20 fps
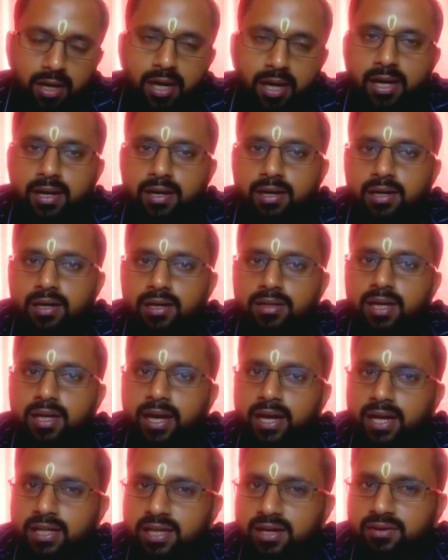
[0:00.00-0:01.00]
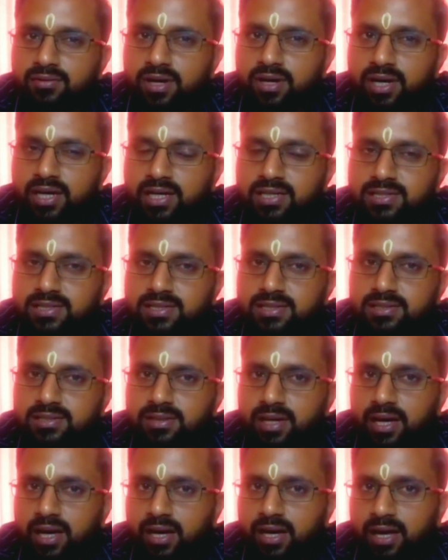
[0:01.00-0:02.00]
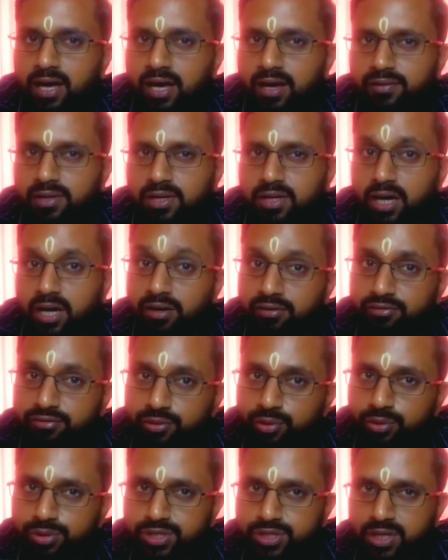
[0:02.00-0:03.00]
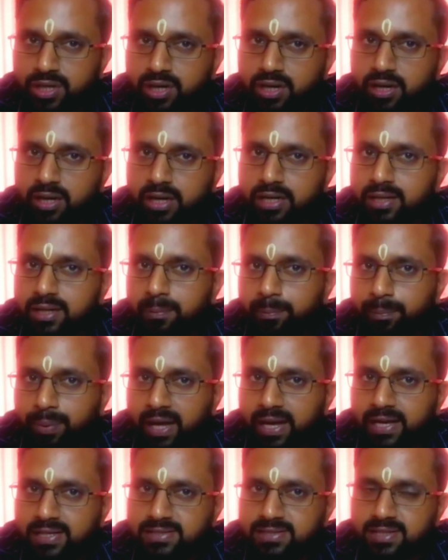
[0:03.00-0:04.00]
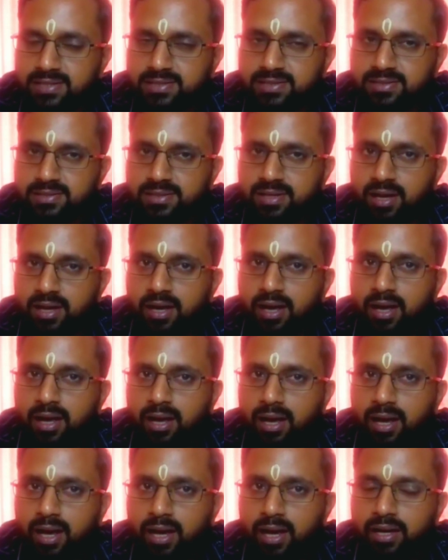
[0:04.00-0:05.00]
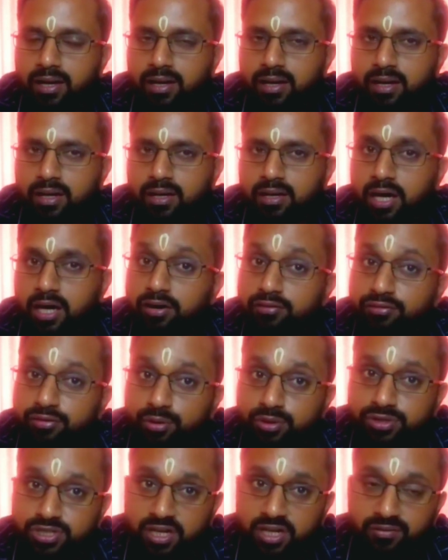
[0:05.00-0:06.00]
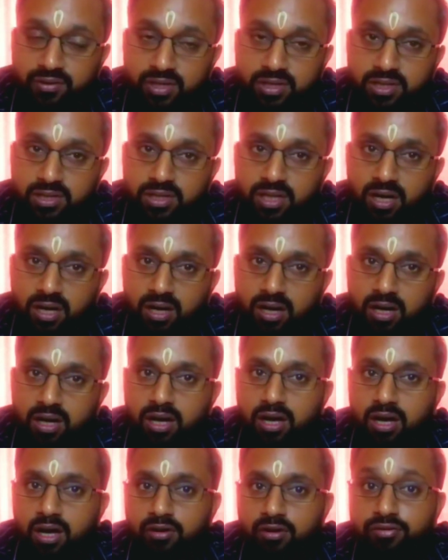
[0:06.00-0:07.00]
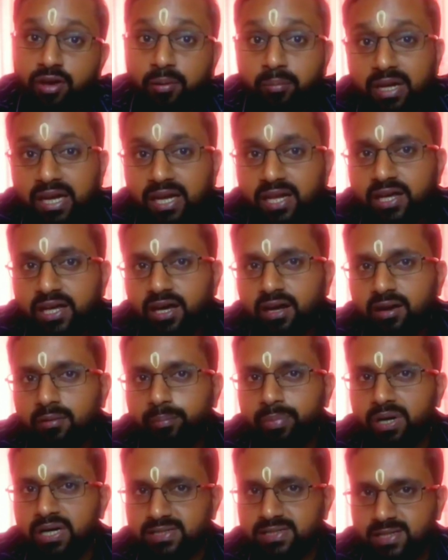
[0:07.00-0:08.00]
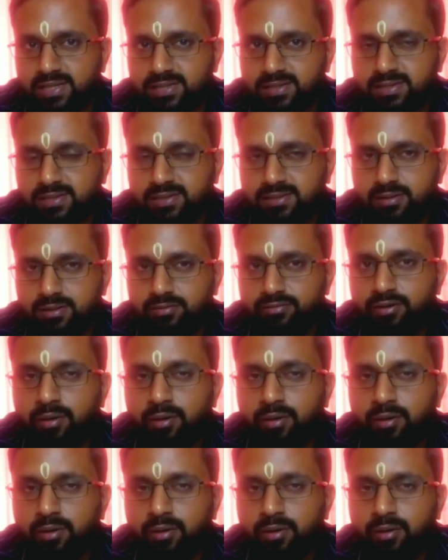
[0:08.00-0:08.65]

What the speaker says: And another one is they are having confusion in the places and confusion with the familiar persons